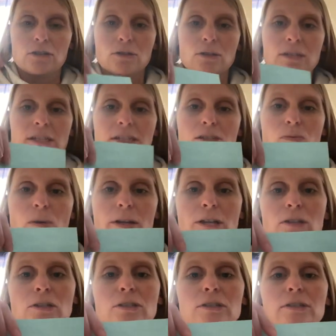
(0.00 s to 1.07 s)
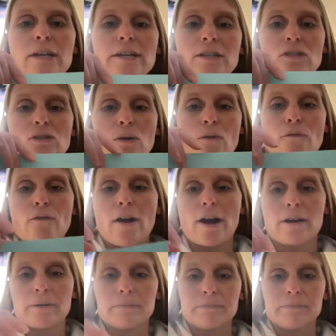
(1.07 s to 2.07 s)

So this is what it looks like so far.